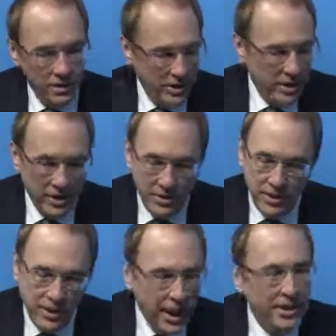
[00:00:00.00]
and I
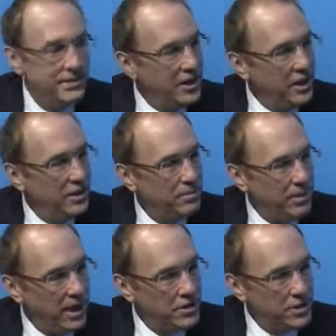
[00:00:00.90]
think 18
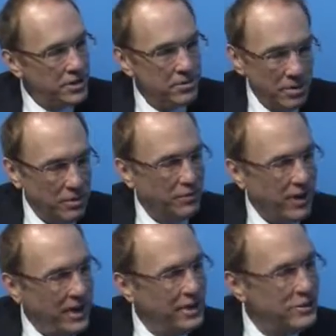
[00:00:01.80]
patients to be able to
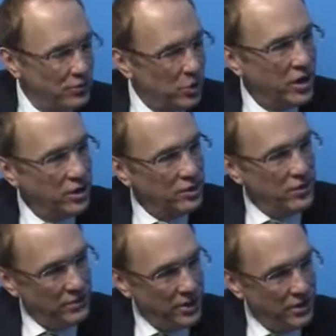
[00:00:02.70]
find these
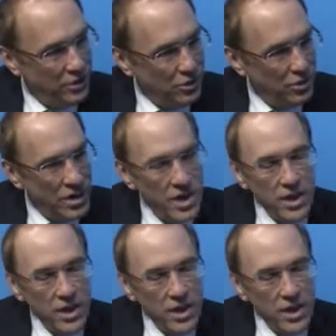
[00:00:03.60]
452.